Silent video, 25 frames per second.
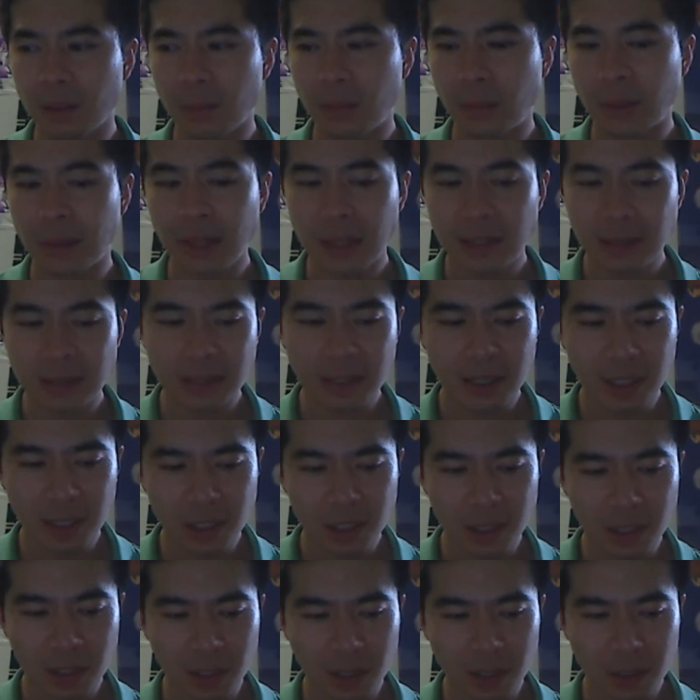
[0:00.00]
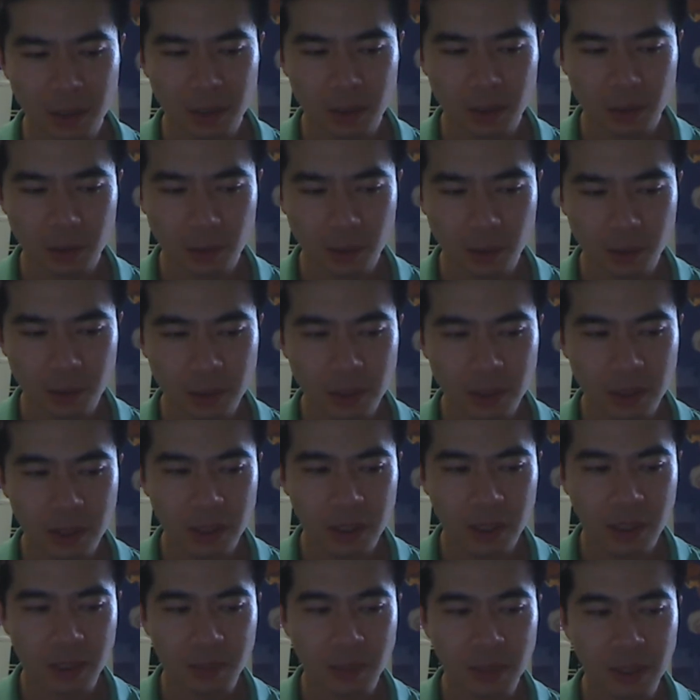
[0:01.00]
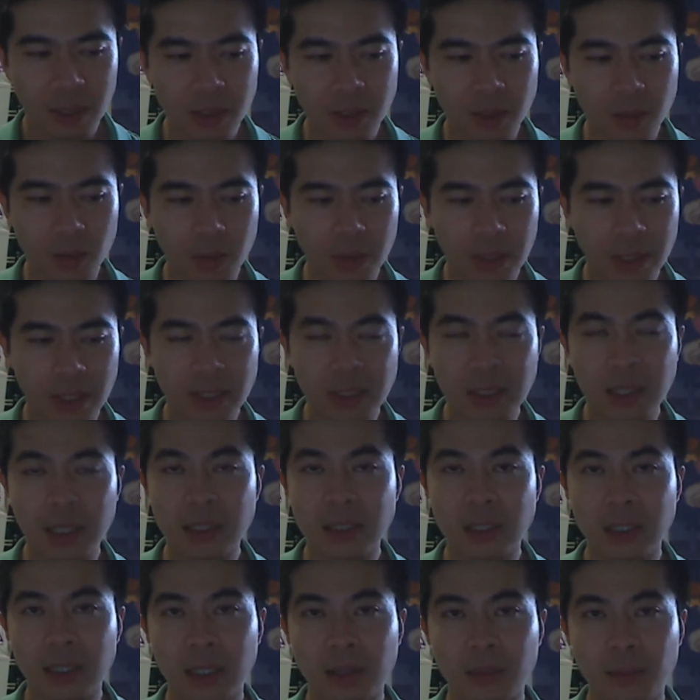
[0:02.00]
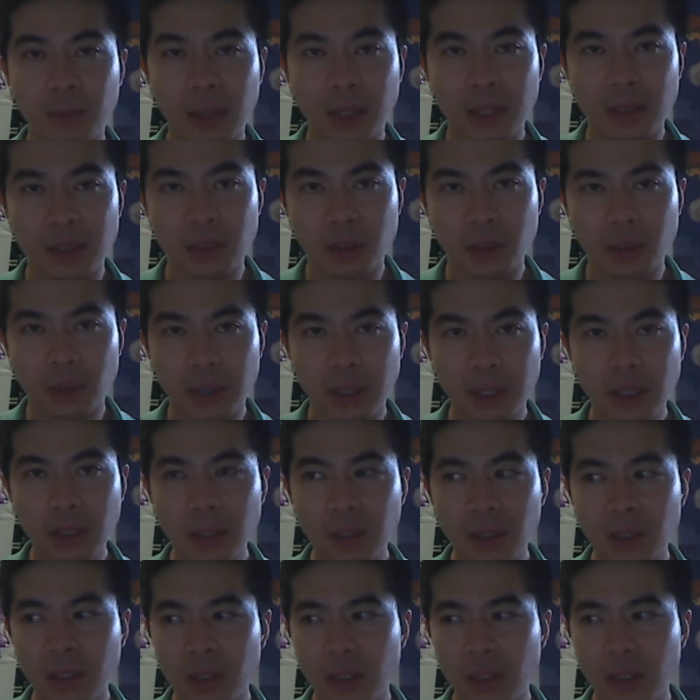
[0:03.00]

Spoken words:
by that stage, Lucy had passed away and Desi had passed away,